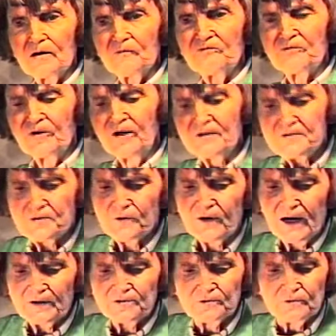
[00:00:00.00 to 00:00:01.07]
First, you
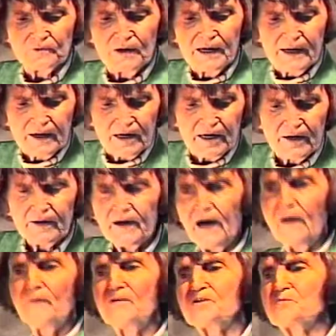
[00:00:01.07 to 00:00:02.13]
got to
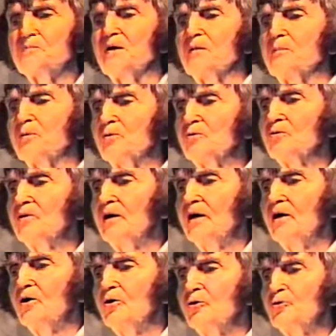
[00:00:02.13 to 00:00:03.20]
encourage people
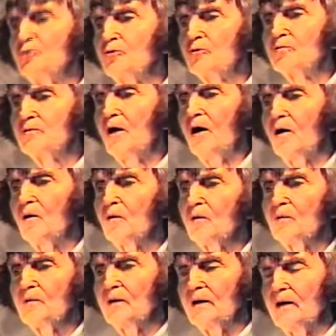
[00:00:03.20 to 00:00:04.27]
to
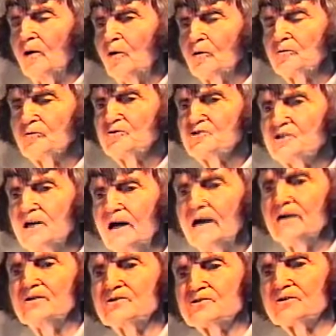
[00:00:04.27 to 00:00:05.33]
grow or to
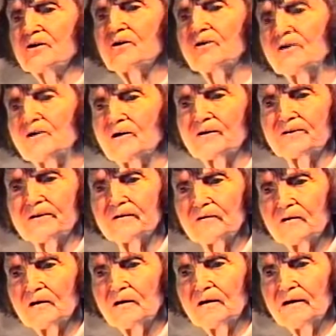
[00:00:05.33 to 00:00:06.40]
change the earth
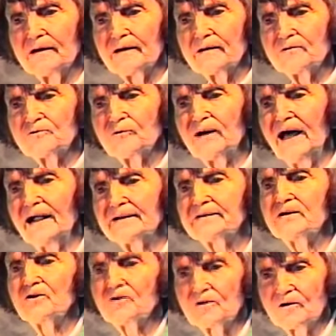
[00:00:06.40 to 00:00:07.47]
to a
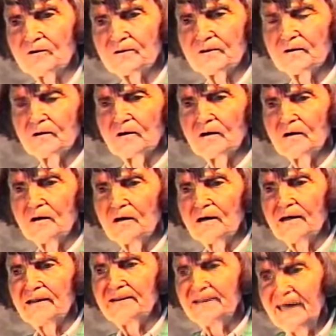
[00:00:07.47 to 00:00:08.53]
healthy earth.
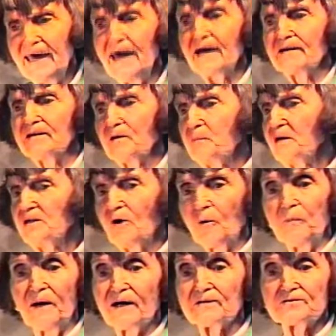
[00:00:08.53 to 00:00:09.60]
Then there'd be no
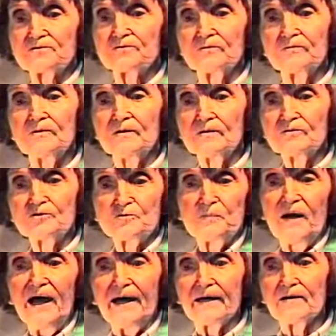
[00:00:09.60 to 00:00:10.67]
bugs to, to
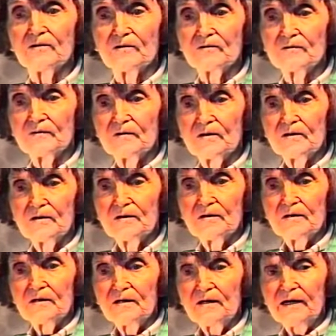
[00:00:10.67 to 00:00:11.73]
spray.
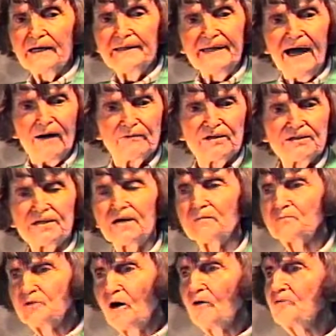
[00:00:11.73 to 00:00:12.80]
And now they tell
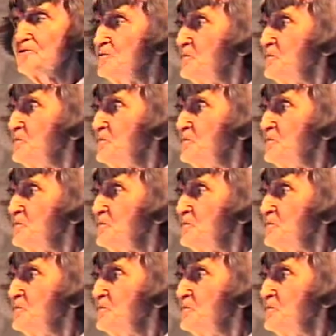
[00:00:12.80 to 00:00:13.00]
them don't